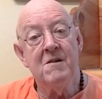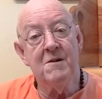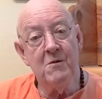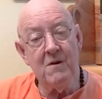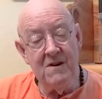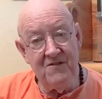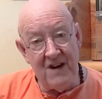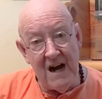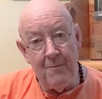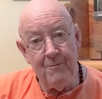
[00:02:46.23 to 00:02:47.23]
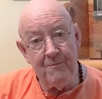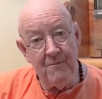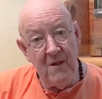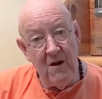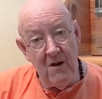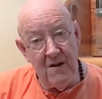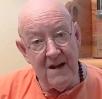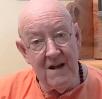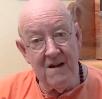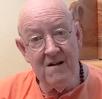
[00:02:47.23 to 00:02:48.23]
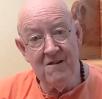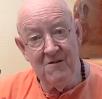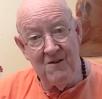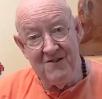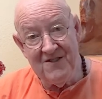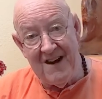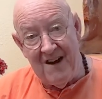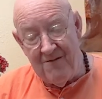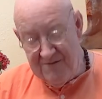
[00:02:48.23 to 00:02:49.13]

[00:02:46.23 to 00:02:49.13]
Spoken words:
you can stop hurting yourself.